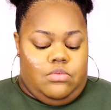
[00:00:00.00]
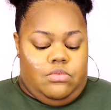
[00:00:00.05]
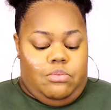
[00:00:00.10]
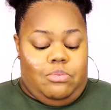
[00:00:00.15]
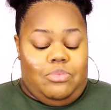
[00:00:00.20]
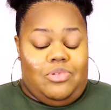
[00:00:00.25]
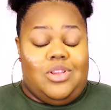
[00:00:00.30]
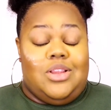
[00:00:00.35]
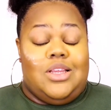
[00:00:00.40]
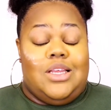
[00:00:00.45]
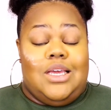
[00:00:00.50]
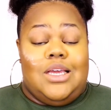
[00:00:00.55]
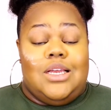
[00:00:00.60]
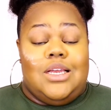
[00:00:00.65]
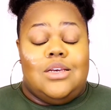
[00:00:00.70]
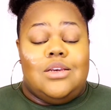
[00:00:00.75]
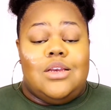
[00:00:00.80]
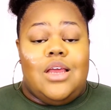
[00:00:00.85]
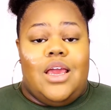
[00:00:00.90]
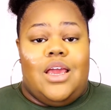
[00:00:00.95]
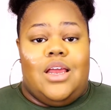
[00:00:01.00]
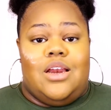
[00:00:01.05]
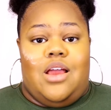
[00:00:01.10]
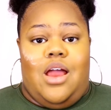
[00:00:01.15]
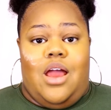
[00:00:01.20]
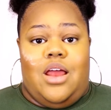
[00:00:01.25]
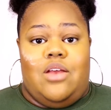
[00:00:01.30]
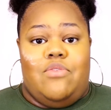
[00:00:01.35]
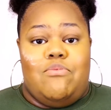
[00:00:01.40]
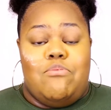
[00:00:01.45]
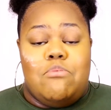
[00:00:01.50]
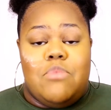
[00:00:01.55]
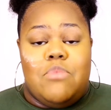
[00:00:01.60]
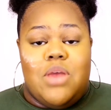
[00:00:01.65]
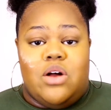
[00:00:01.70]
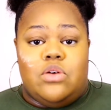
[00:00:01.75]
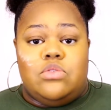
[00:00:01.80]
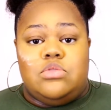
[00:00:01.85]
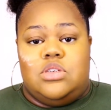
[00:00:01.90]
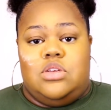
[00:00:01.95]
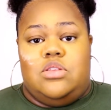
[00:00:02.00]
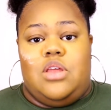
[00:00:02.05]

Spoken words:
blend and kind of melt